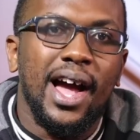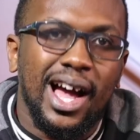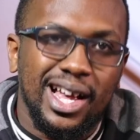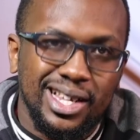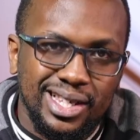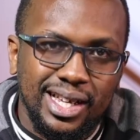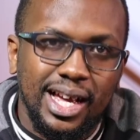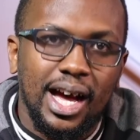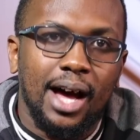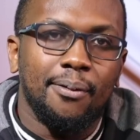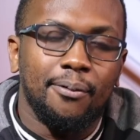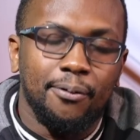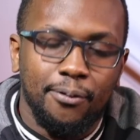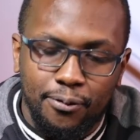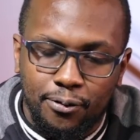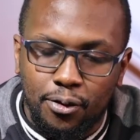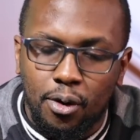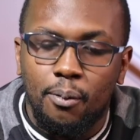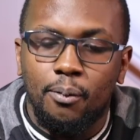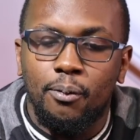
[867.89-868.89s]
has come
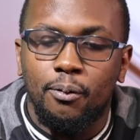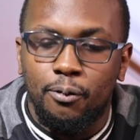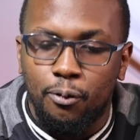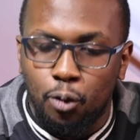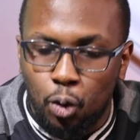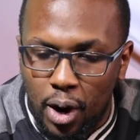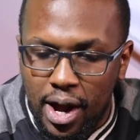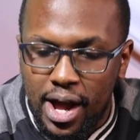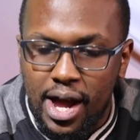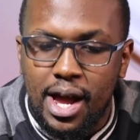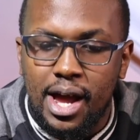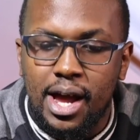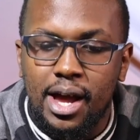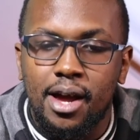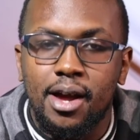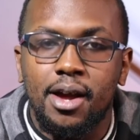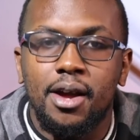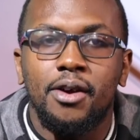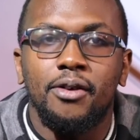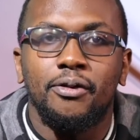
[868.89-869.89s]
from
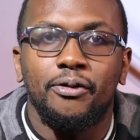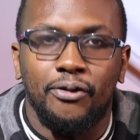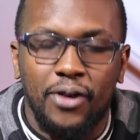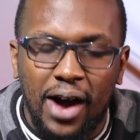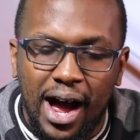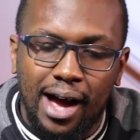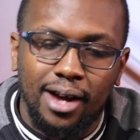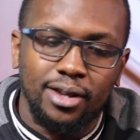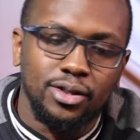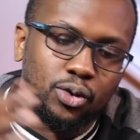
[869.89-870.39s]
way far.